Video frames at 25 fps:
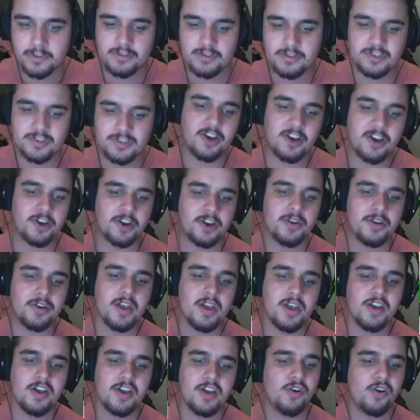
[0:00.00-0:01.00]
So
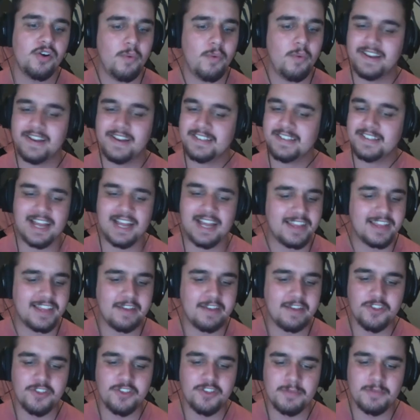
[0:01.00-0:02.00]
where does that
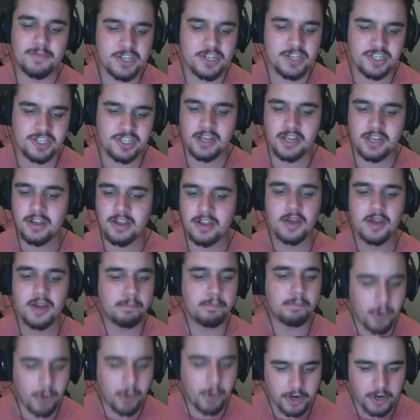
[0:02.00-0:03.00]
leave them this year?
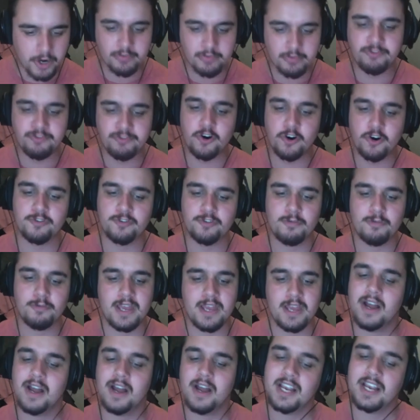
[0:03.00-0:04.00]
Bottom four for
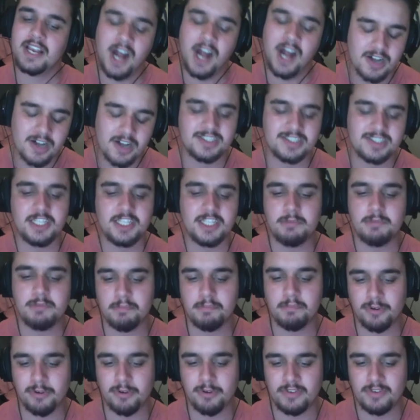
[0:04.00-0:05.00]
me. I can't see them
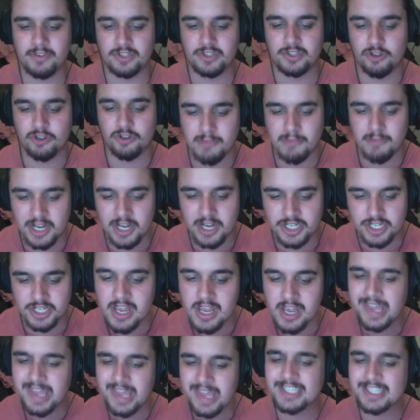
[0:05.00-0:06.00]
improving too much.